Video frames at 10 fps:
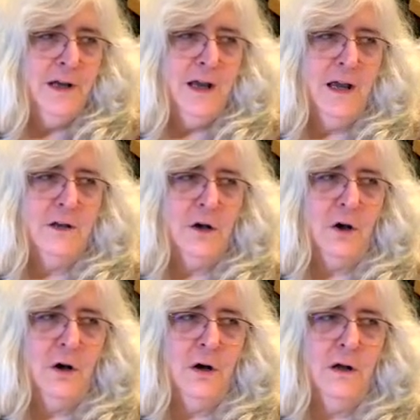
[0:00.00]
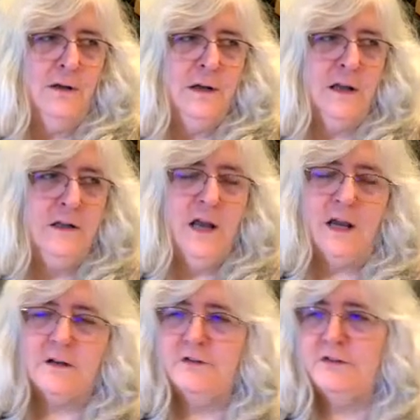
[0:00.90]
And on
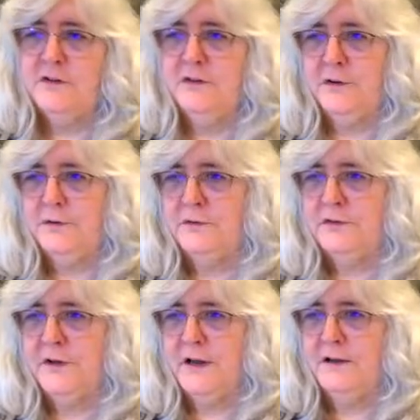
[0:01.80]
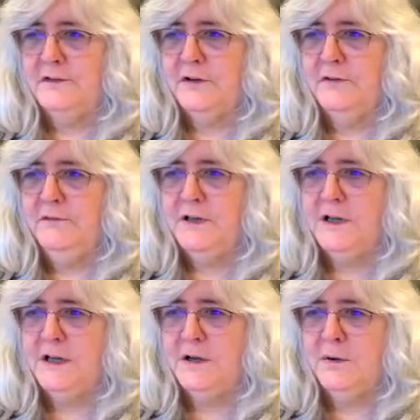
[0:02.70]
next Thursday's
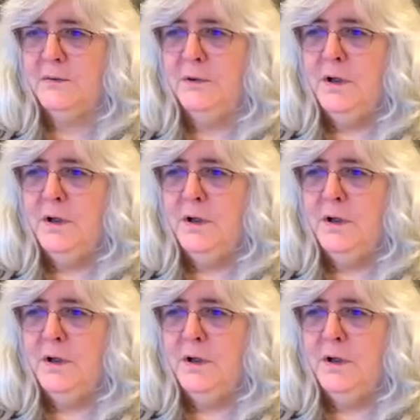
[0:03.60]
video,